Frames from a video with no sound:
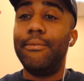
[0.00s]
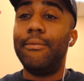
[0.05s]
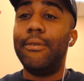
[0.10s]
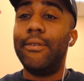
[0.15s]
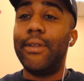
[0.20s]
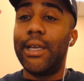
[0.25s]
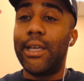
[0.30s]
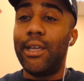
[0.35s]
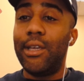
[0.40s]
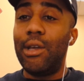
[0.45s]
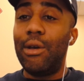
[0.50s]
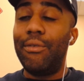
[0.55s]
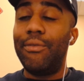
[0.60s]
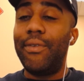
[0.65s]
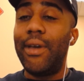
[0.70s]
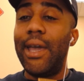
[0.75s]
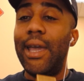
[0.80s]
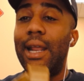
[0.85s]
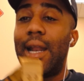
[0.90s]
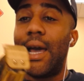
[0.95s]
Flicking your
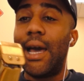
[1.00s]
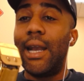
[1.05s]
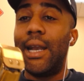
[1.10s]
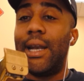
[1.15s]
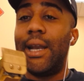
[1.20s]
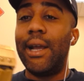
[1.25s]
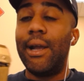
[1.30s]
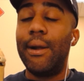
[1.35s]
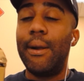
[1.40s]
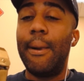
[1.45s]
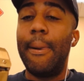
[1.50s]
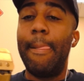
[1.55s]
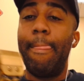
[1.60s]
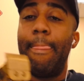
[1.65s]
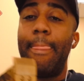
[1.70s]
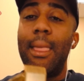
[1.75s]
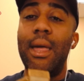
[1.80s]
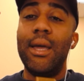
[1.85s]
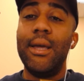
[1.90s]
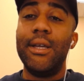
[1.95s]
fade out of there.
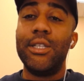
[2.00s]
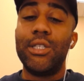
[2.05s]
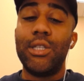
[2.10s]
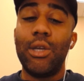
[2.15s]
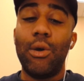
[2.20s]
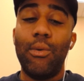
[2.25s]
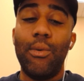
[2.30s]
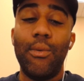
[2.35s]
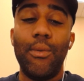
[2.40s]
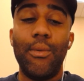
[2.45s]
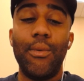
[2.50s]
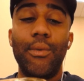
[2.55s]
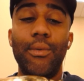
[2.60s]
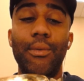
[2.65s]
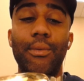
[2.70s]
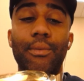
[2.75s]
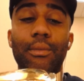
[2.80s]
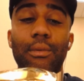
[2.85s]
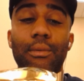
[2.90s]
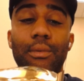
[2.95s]
So
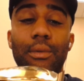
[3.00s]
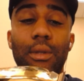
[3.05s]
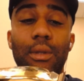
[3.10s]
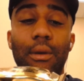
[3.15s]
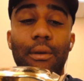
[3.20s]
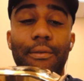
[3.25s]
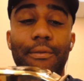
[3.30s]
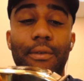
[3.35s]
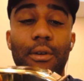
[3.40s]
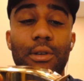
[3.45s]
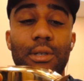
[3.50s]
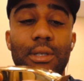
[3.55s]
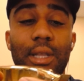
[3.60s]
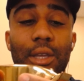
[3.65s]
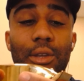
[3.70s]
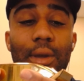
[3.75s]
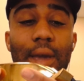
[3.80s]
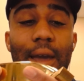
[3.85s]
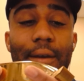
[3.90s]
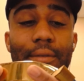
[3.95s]
the first
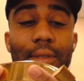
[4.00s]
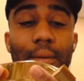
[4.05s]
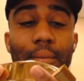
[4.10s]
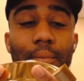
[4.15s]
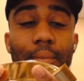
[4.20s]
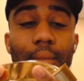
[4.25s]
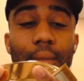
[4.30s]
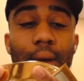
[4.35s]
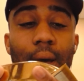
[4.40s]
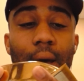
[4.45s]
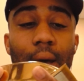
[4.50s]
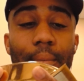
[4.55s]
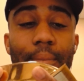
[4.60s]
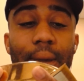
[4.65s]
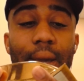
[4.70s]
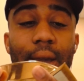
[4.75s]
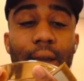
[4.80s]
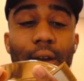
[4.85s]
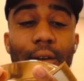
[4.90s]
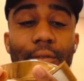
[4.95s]
thing you have to
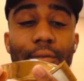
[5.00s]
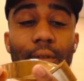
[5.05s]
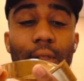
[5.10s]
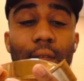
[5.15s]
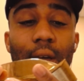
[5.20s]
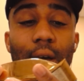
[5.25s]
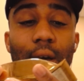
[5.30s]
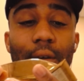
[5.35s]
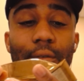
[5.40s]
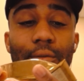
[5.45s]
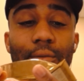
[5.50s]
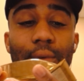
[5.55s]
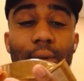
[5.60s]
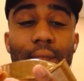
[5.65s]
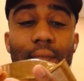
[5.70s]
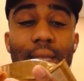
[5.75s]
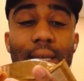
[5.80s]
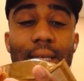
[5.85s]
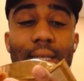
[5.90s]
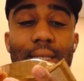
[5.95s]
be careful of
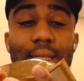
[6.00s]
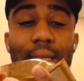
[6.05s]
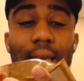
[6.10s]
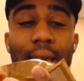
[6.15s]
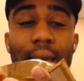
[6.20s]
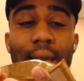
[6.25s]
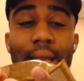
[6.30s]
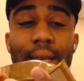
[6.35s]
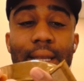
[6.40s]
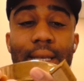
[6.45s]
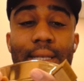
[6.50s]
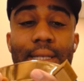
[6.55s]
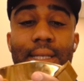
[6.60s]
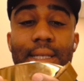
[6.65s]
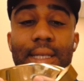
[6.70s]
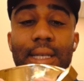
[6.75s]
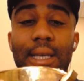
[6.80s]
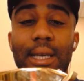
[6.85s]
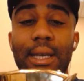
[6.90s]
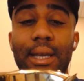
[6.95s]
with these
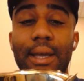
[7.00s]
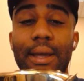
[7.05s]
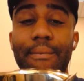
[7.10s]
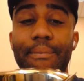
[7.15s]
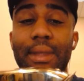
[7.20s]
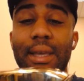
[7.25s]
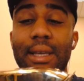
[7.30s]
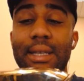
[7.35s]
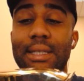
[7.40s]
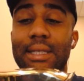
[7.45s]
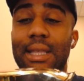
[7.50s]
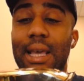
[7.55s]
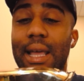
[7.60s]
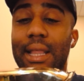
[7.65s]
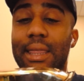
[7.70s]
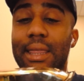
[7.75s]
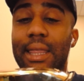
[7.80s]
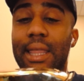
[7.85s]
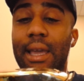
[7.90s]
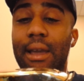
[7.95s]
Andis is
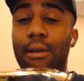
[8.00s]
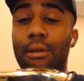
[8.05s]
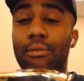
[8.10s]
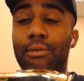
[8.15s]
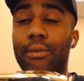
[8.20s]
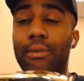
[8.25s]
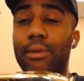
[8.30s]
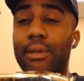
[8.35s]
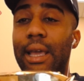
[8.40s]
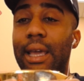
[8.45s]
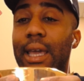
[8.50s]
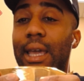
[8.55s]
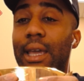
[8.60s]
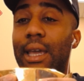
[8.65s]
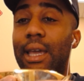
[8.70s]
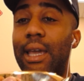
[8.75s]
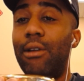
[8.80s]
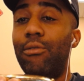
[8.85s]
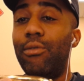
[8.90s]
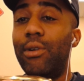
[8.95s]
that they
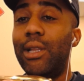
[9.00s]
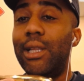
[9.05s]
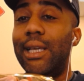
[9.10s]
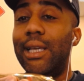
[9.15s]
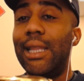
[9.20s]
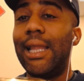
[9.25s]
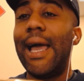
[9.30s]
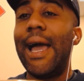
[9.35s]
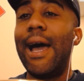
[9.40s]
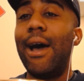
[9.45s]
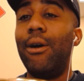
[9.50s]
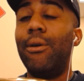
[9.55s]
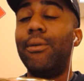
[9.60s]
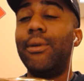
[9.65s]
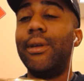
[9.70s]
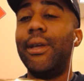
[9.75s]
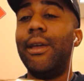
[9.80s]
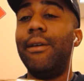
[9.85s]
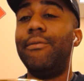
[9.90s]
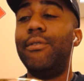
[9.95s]
can get really
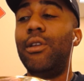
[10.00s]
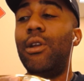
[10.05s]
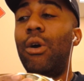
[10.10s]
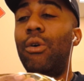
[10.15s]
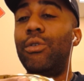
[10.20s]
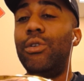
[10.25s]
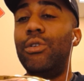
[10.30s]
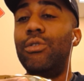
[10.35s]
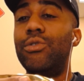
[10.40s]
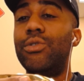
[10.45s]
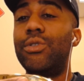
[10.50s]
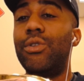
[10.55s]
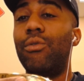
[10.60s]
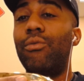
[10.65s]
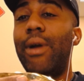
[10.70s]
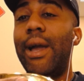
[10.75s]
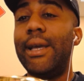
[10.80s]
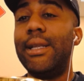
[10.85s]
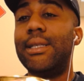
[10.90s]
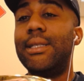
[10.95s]
loud if you don't use the
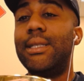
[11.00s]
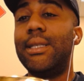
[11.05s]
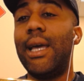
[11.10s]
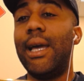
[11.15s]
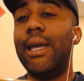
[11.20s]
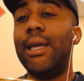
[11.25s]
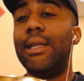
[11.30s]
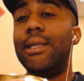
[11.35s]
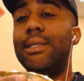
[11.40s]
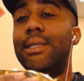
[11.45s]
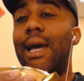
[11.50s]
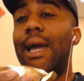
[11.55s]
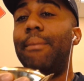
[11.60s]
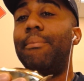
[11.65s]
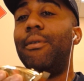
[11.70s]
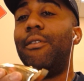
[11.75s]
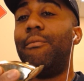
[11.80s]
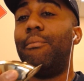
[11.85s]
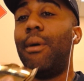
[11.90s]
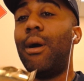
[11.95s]
right
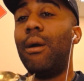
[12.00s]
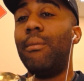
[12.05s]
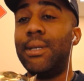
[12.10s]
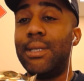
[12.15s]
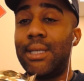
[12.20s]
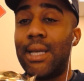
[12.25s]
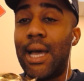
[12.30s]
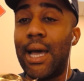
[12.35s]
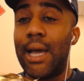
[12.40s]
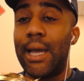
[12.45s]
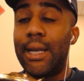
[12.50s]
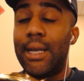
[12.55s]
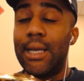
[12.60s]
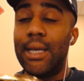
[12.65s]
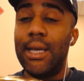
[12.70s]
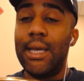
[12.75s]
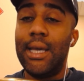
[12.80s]
type of barbicide.